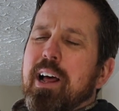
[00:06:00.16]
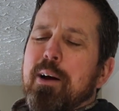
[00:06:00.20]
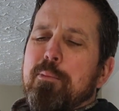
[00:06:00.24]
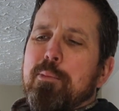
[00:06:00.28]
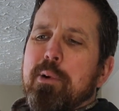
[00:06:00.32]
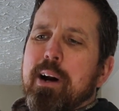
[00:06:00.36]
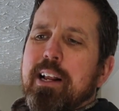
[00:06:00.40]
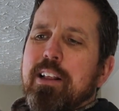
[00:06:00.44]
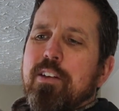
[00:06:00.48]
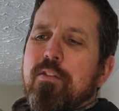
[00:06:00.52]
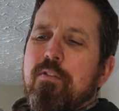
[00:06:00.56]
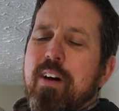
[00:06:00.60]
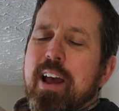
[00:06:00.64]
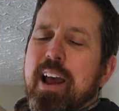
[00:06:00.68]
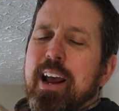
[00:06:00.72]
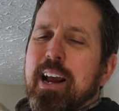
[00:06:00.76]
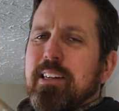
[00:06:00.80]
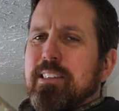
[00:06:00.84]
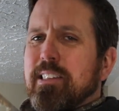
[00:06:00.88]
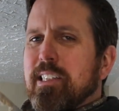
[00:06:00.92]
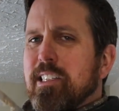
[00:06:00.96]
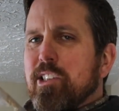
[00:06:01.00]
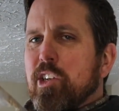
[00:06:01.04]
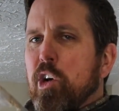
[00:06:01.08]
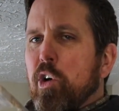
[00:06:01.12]
to upgrade the fan
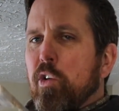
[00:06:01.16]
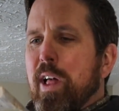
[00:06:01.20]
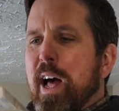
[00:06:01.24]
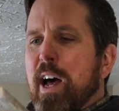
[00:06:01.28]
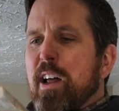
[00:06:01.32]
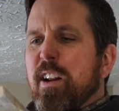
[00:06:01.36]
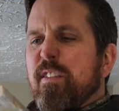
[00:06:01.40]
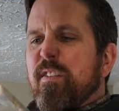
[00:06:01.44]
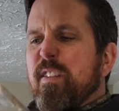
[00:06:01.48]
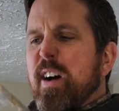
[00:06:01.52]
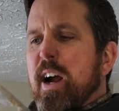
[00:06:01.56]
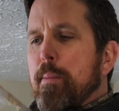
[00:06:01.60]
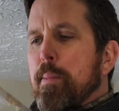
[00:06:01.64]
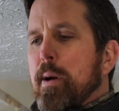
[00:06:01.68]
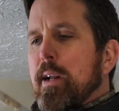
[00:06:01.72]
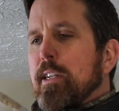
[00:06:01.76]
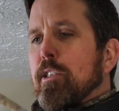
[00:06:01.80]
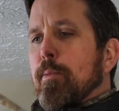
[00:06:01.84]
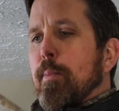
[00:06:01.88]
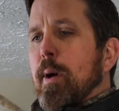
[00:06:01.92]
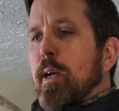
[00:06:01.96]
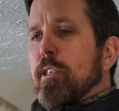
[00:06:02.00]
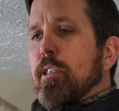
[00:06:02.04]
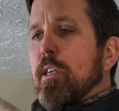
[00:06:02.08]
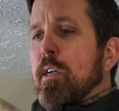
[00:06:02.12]
because it's so loud, it vibrates
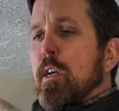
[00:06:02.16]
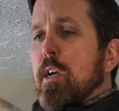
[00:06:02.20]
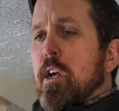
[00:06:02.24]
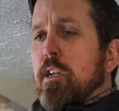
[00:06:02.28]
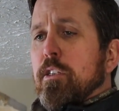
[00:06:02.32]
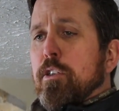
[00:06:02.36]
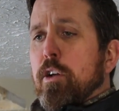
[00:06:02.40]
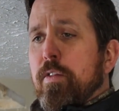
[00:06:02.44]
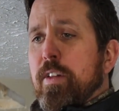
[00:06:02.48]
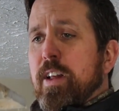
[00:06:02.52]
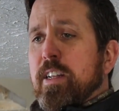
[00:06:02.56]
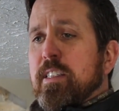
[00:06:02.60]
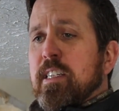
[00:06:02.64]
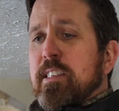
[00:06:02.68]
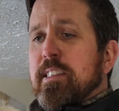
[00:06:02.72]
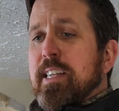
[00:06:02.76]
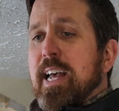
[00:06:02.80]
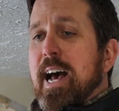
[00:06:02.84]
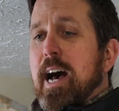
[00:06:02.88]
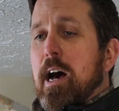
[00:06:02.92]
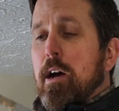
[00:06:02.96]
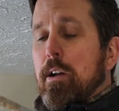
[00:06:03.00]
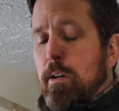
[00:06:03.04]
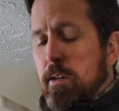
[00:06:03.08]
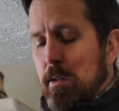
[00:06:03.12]
so much. So this is
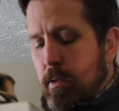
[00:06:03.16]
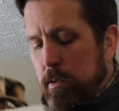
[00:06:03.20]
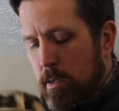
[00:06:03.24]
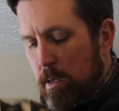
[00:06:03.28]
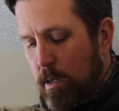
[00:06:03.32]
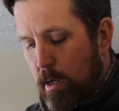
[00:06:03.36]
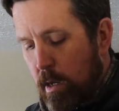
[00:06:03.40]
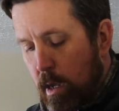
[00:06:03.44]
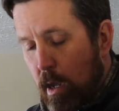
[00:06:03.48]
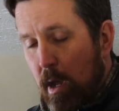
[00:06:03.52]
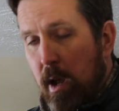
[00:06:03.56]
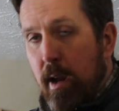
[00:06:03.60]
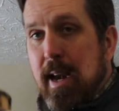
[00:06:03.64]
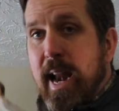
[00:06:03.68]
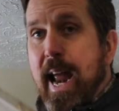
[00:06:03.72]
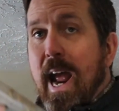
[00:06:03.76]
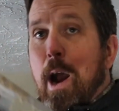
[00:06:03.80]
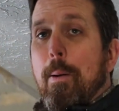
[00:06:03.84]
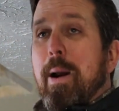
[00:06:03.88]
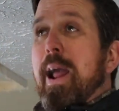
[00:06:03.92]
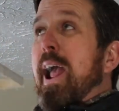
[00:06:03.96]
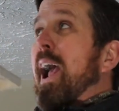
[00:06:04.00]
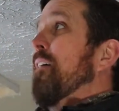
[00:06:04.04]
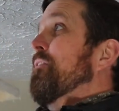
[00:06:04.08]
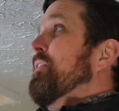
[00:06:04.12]
out. Now
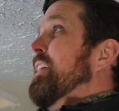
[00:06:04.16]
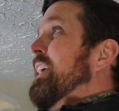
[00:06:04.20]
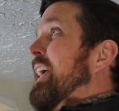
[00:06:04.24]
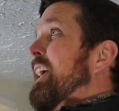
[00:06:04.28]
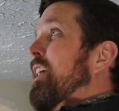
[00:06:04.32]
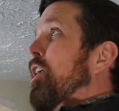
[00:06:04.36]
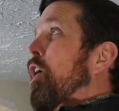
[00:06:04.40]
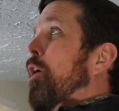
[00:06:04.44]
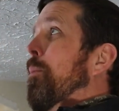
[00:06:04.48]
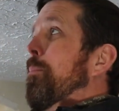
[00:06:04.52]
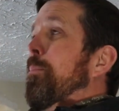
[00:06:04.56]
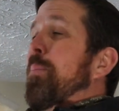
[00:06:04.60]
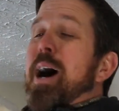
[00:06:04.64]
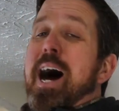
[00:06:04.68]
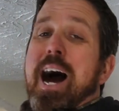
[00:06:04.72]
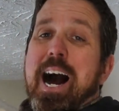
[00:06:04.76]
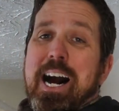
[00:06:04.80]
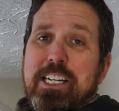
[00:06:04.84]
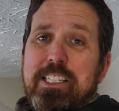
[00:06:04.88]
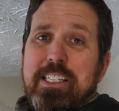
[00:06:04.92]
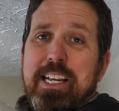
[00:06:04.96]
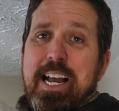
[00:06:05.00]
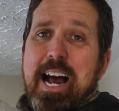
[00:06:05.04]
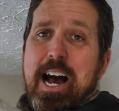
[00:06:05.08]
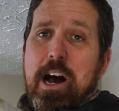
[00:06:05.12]
we have to get our
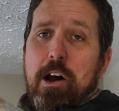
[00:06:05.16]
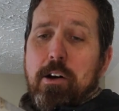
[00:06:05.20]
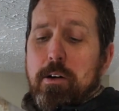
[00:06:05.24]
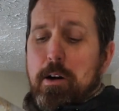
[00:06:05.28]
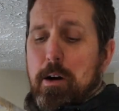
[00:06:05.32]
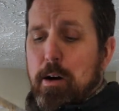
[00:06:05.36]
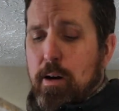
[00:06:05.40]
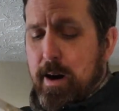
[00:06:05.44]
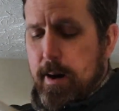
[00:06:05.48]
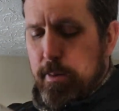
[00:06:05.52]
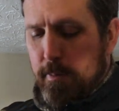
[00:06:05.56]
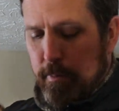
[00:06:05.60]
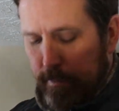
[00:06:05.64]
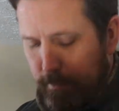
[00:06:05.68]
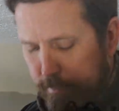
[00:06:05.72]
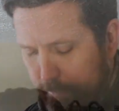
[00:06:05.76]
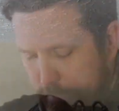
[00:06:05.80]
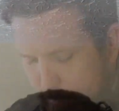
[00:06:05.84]
box out. Right?